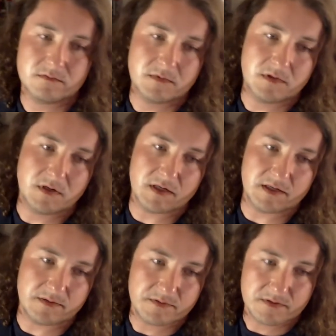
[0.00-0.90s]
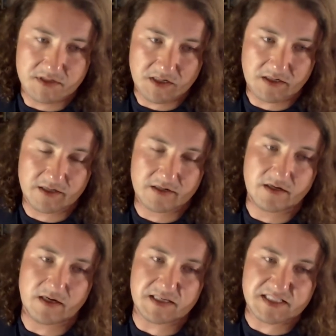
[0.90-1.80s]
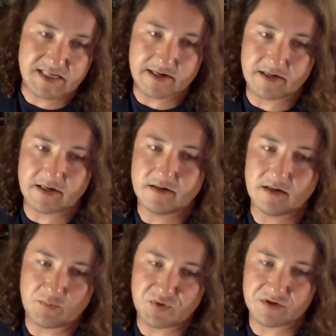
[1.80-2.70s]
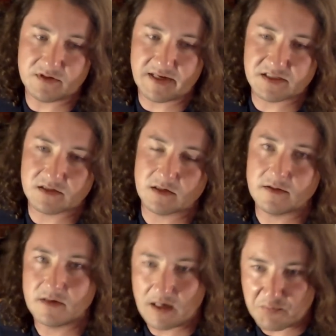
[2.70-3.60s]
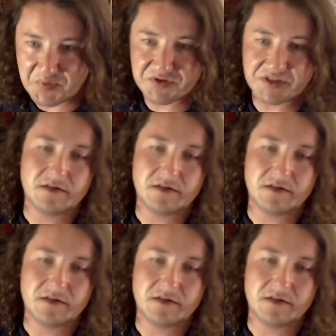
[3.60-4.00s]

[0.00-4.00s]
I cut it, I stained it, I put the legs on, I built it.